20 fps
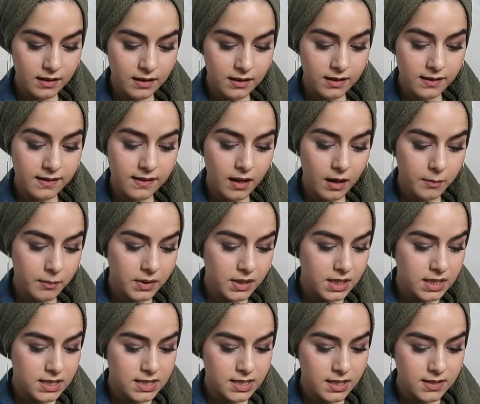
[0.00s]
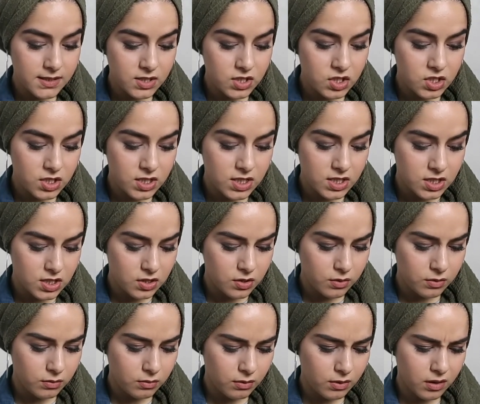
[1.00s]
This company doesn't just
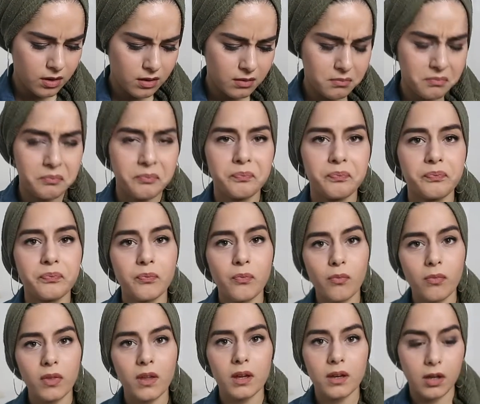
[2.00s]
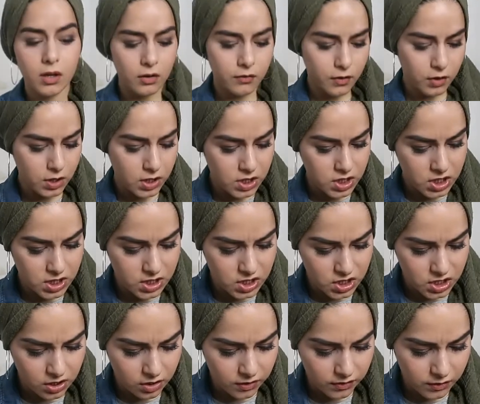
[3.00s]
do nail varnishes,
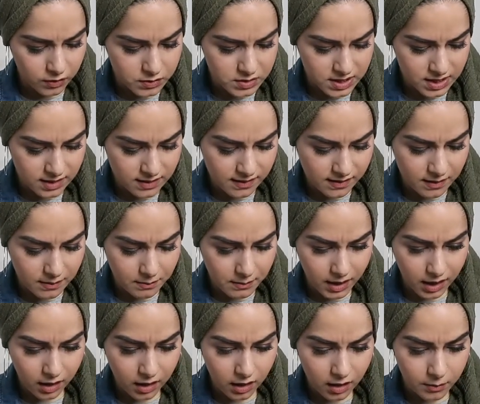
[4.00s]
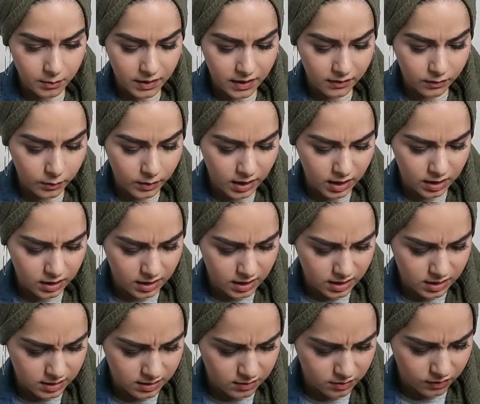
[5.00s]
she also does makeup as well,
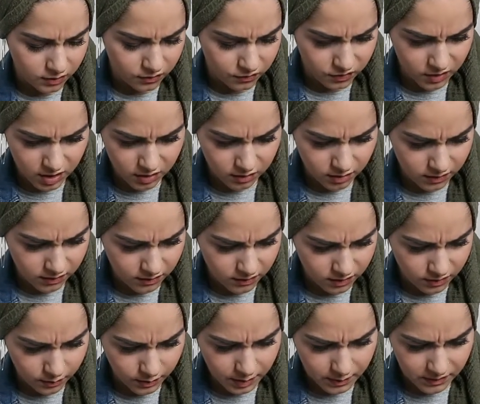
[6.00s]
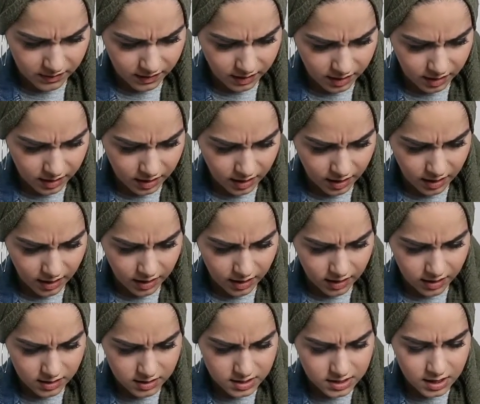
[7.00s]
and there's fragrance on this website,
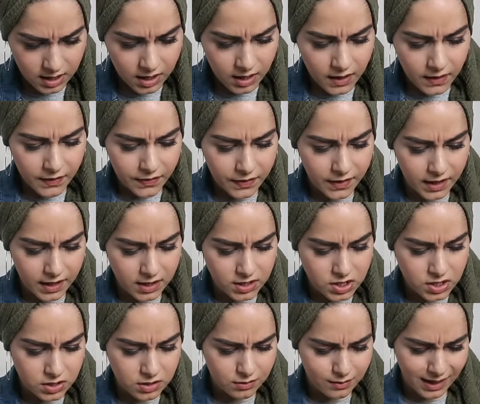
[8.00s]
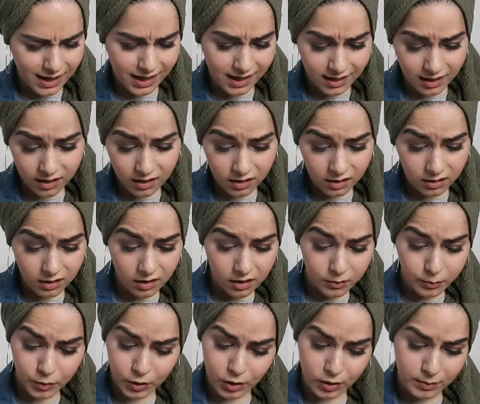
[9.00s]
and they do henna
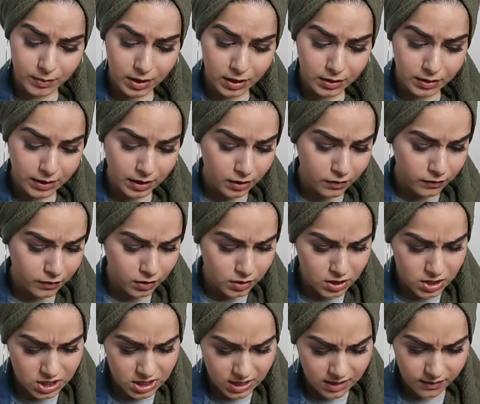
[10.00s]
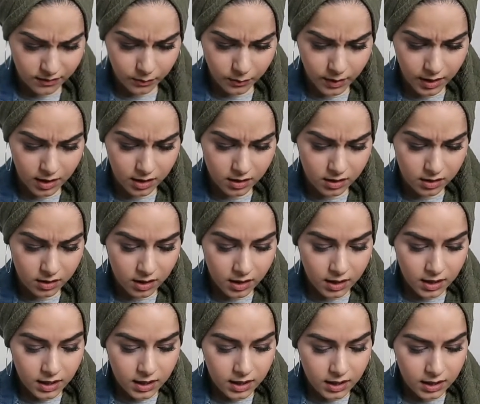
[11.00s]
halal permeable nail varnish as well.
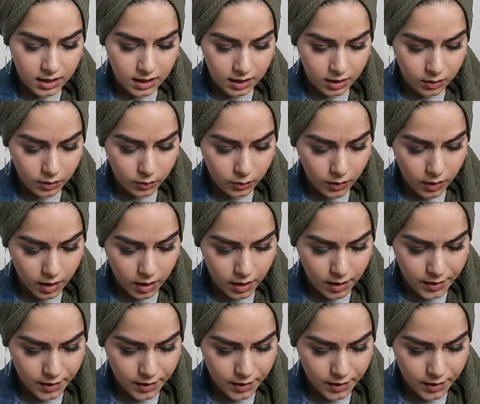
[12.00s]
Now